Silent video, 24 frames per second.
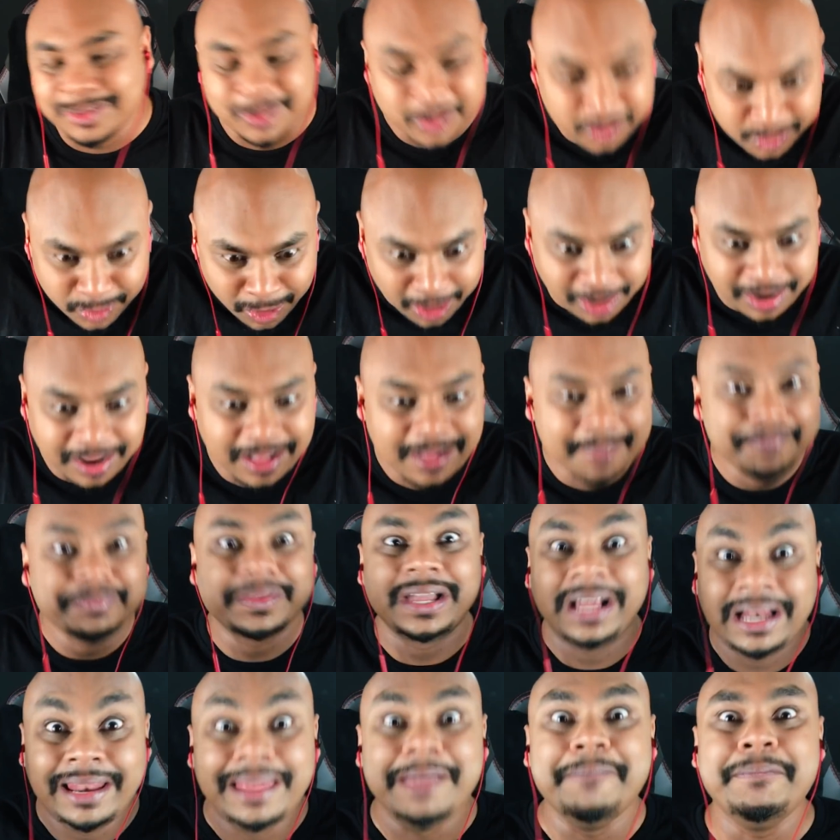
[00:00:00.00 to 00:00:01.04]
to not
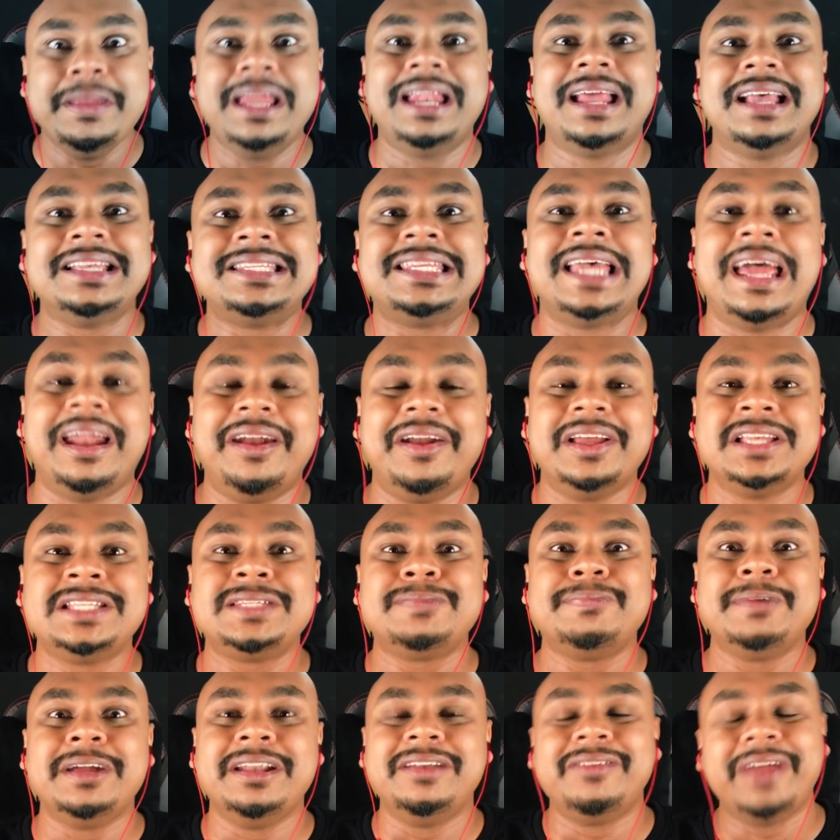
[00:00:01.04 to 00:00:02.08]
claim it as harassment,